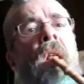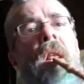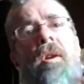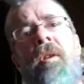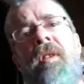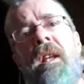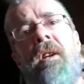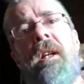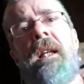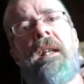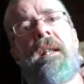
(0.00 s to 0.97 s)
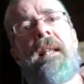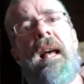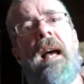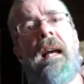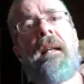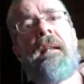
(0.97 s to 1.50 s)
The only thing you can hear is
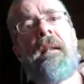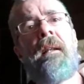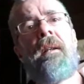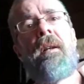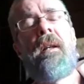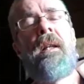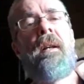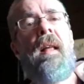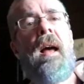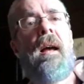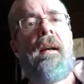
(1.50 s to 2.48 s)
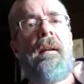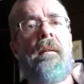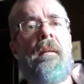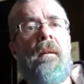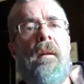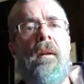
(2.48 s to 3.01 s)
that. You can hear that.
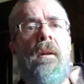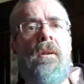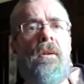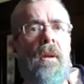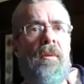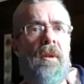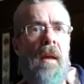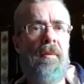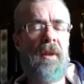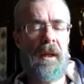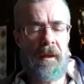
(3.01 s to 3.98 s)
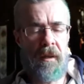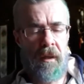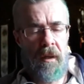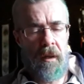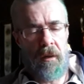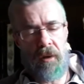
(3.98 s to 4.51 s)
So I'm thinking,
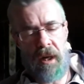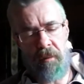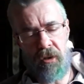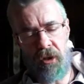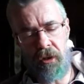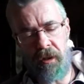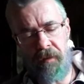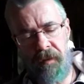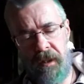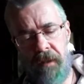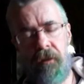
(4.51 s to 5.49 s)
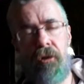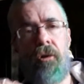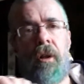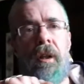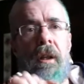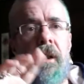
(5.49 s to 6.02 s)
all right, well, she couldn't find the
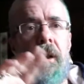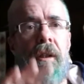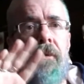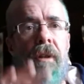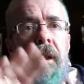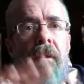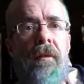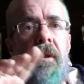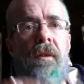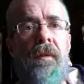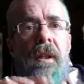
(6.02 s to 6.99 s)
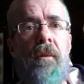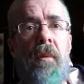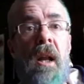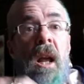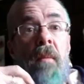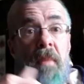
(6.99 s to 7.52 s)
drone, the reed at first for this one.
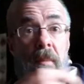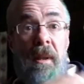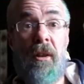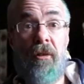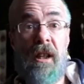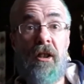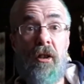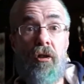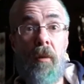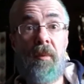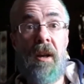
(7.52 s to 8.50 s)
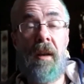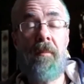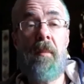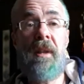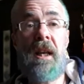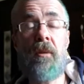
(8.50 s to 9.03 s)
Maybe the reeds dropped out, and
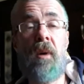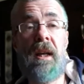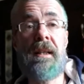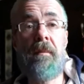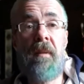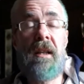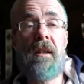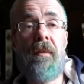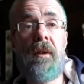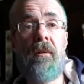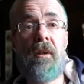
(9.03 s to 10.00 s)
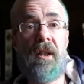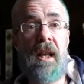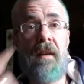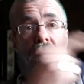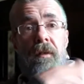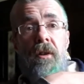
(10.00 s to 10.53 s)
maybe that's why it's difficult, because
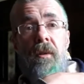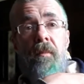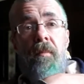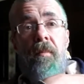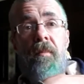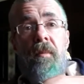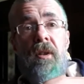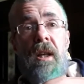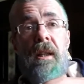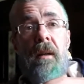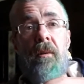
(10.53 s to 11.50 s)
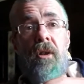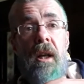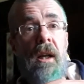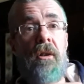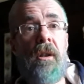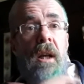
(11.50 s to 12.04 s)
that first set that I was trying,
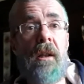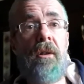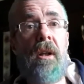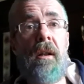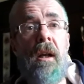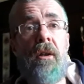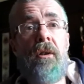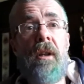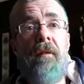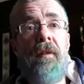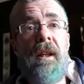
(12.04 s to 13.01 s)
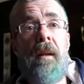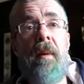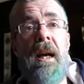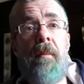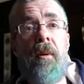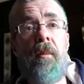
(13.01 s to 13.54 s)
I couldn't inflate the
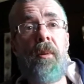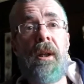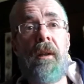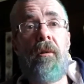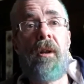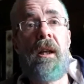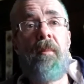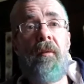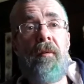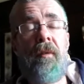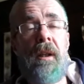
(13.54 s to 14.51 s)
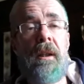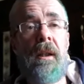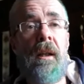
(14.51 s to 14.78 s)
bag properly or keep it inflated.